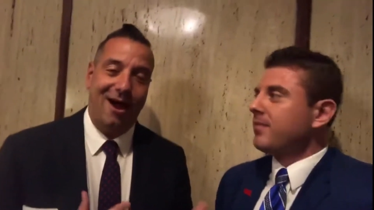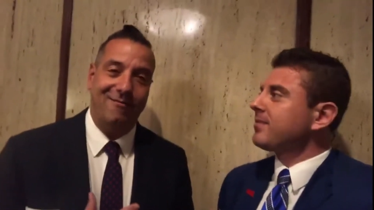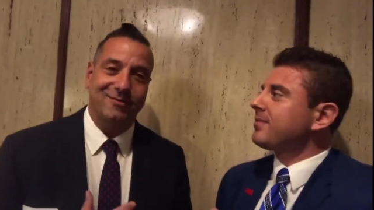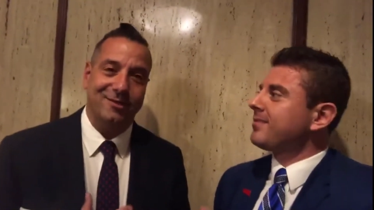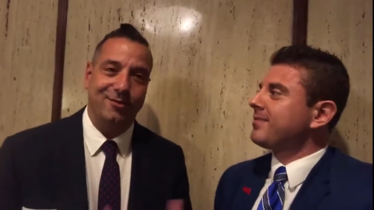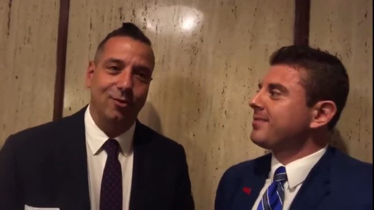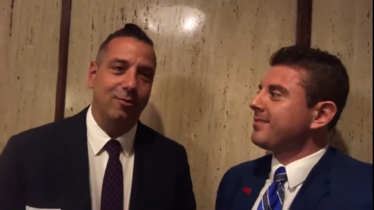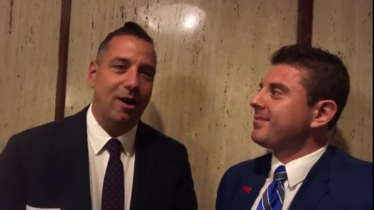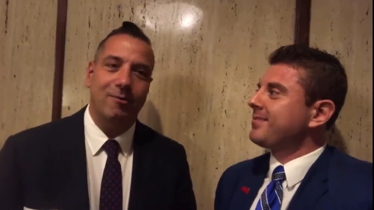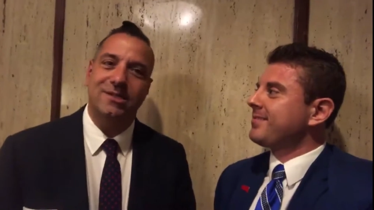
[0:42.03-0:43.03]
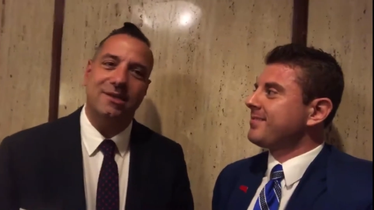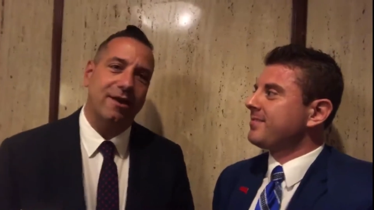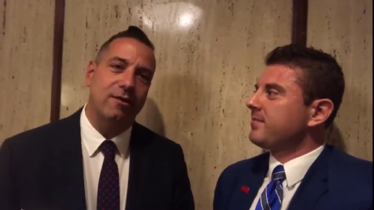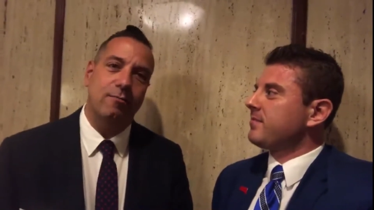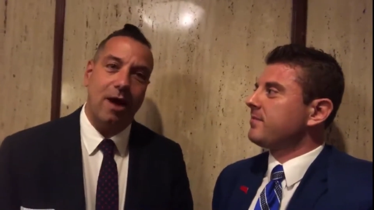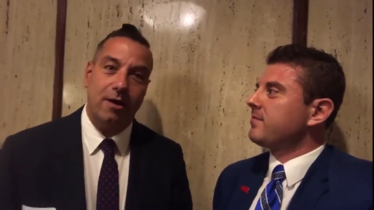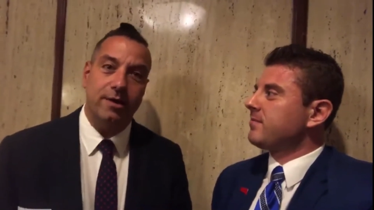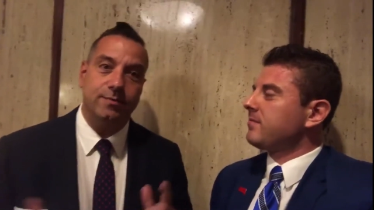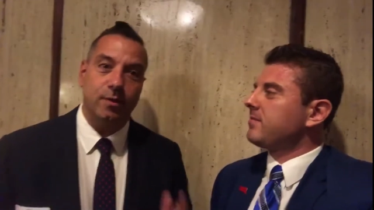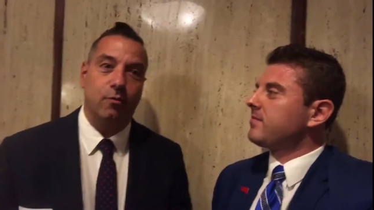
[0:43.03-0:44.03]
Speaker 1: obviously new. But I'm excited about
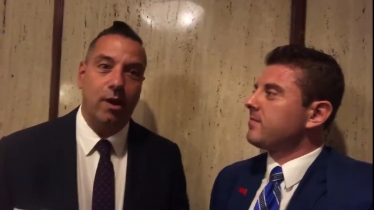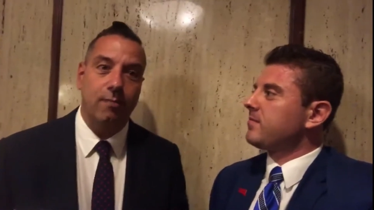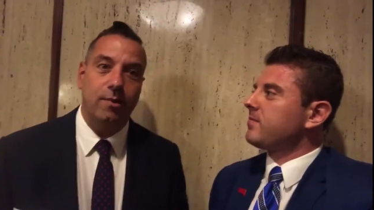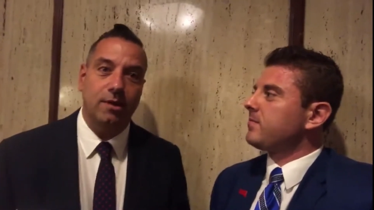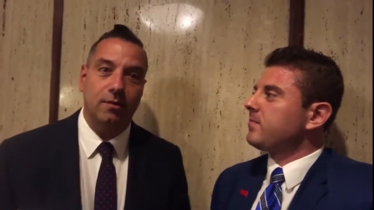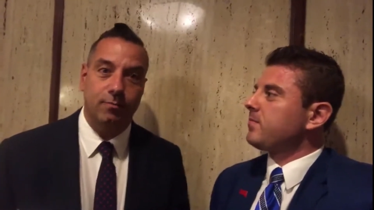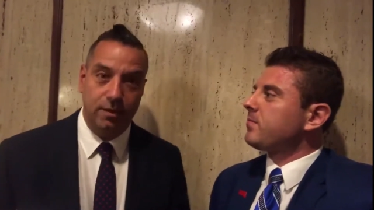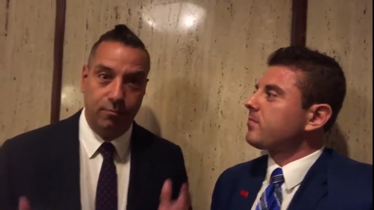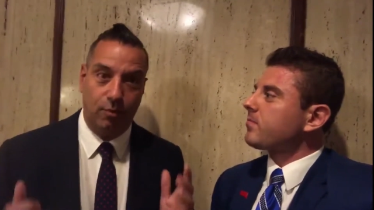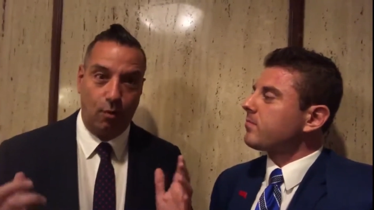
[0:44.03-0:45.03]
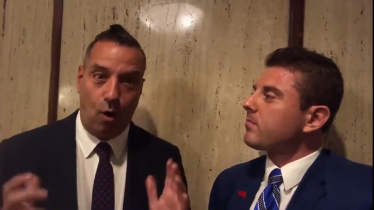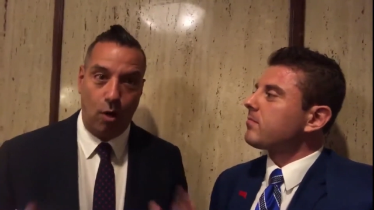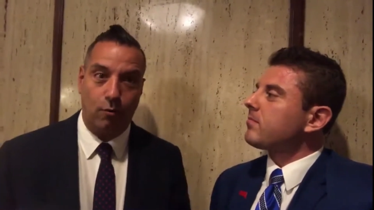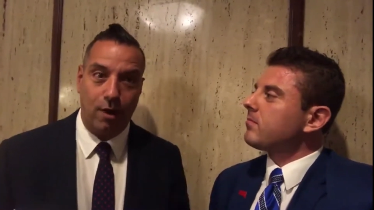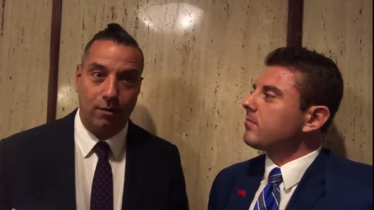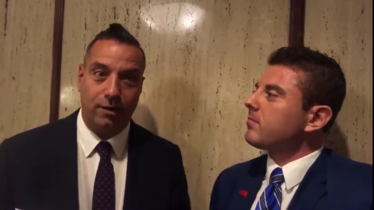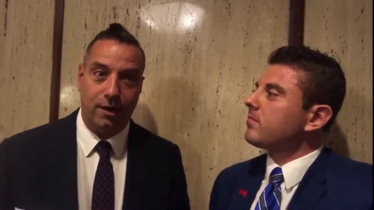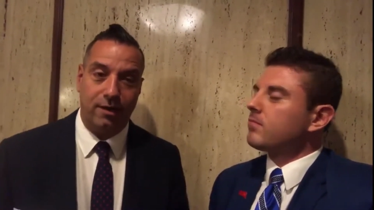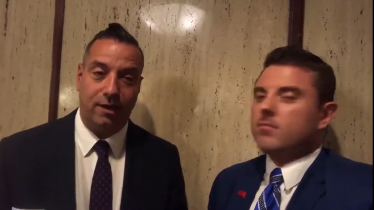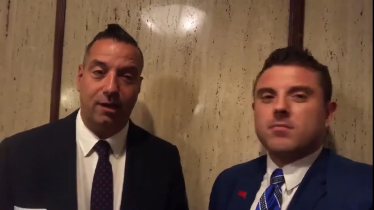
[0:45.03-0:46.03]
it. It's been great meeting the people all around
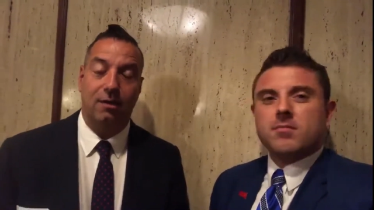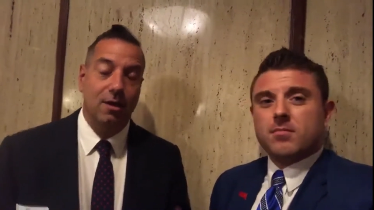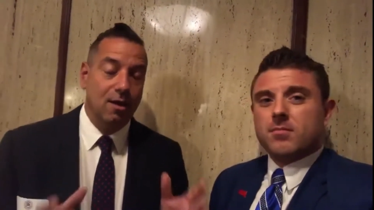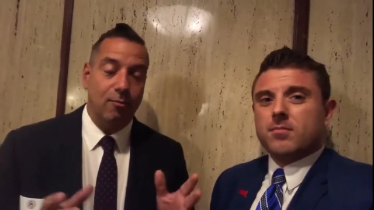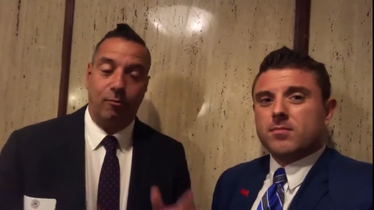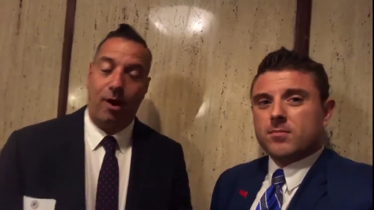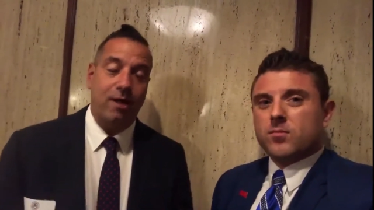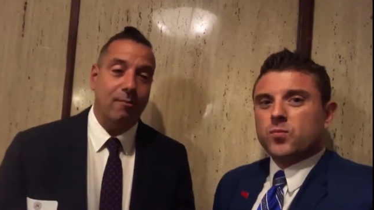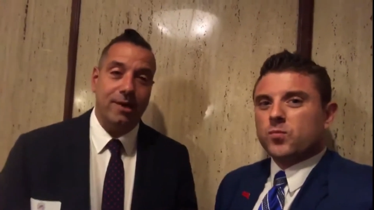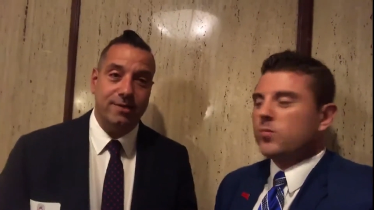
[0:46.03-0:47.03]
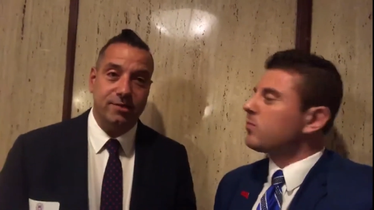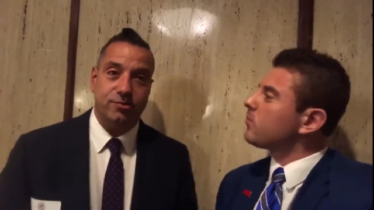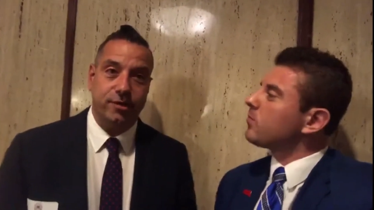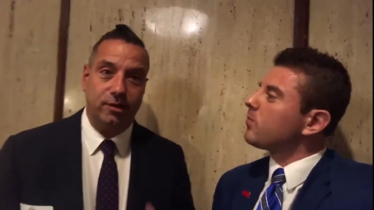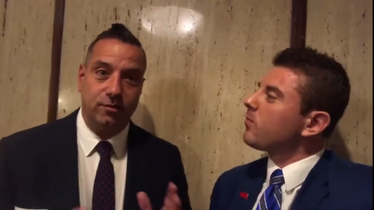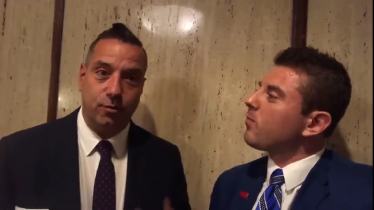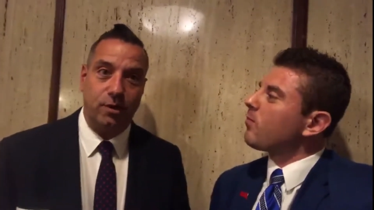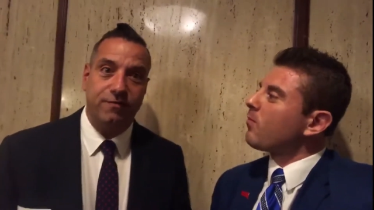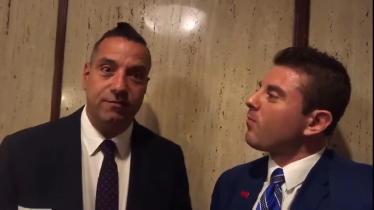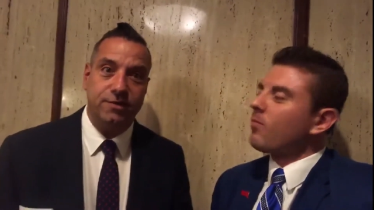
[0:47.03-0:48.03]
Connecticut, but right in my district, the
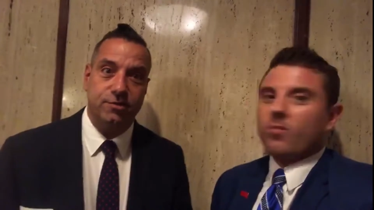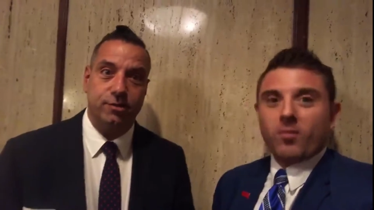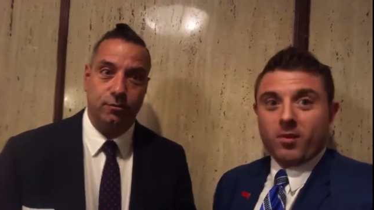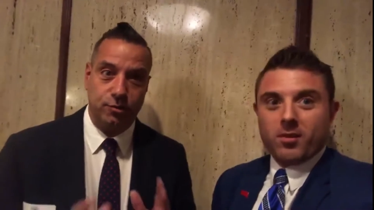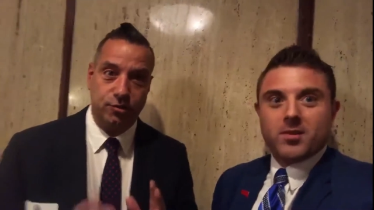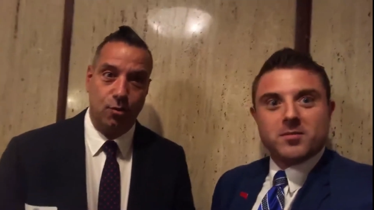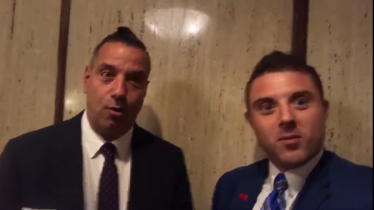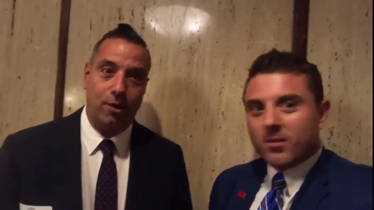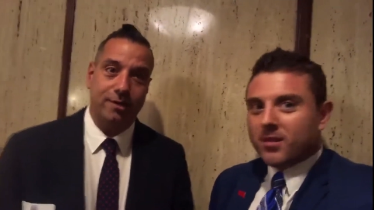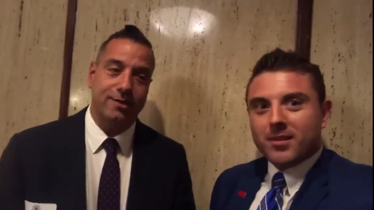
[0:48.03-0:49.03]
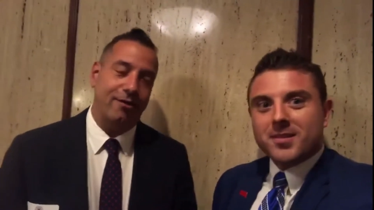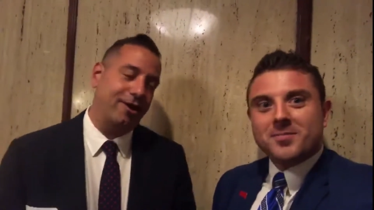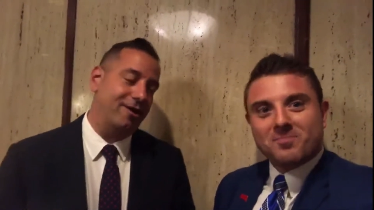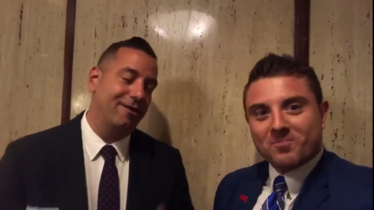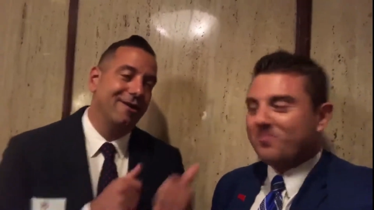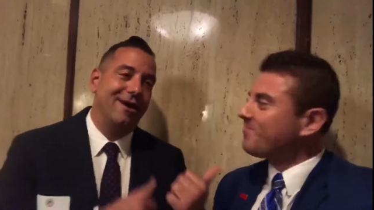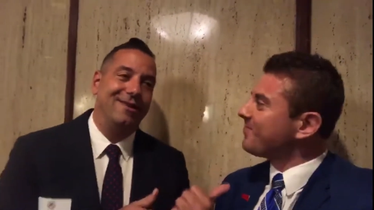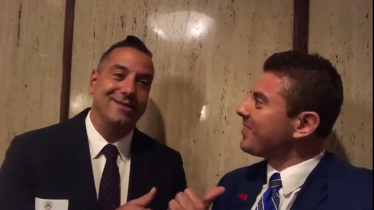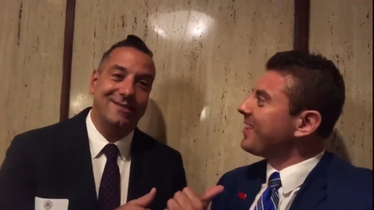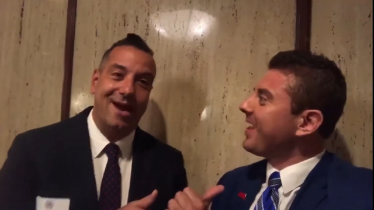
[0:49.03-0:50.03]
25th district, which is Norwalk and Darien.
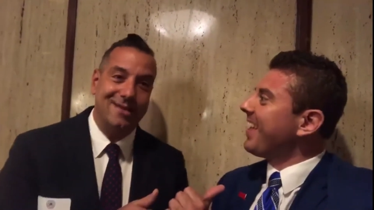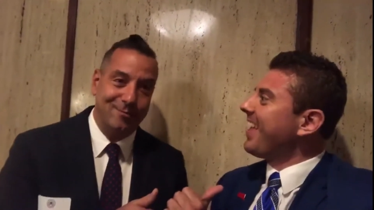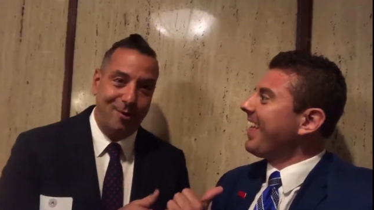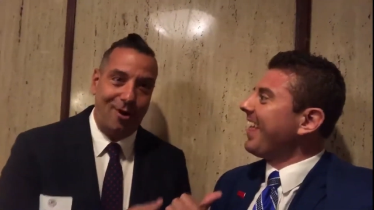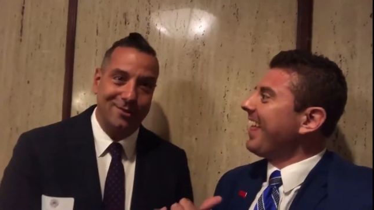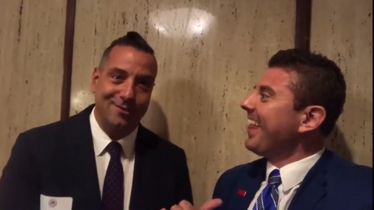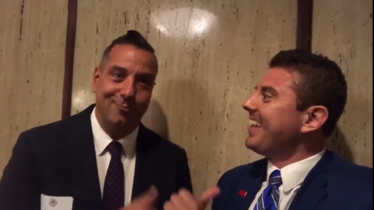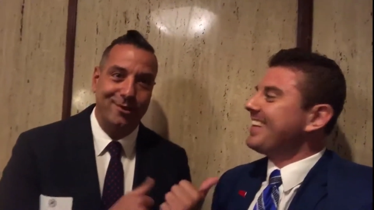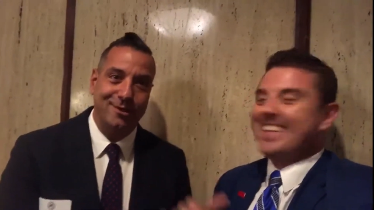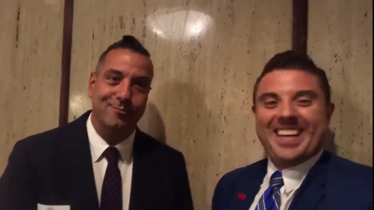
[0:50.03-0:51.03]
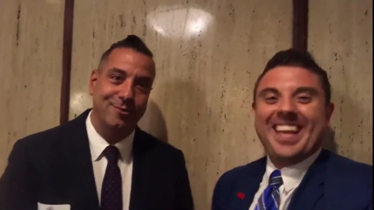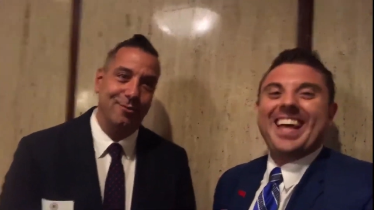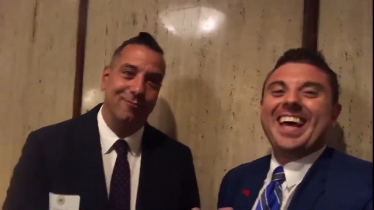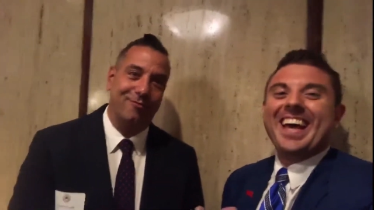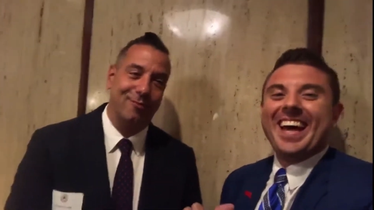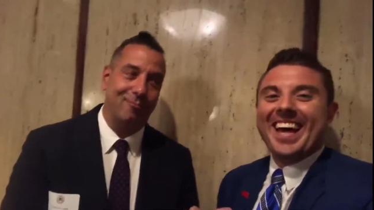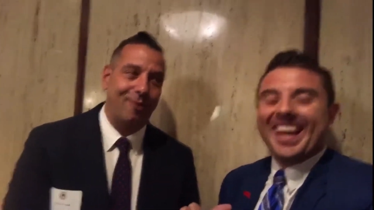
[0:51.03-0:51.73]
And and this guy's been awesome. What he's been doing for the